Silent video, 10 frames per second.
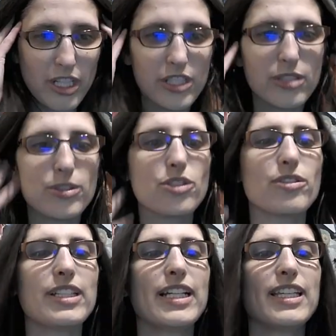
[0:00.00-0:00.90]
She was
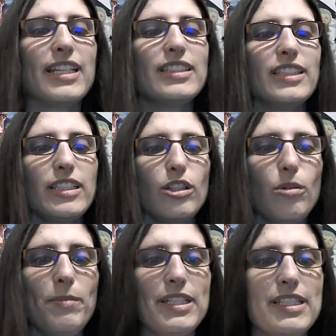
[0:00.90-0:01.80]
treating that kiss like no
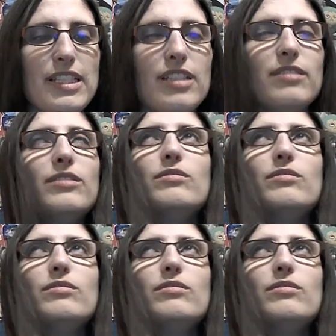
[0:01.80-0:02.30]
big deal.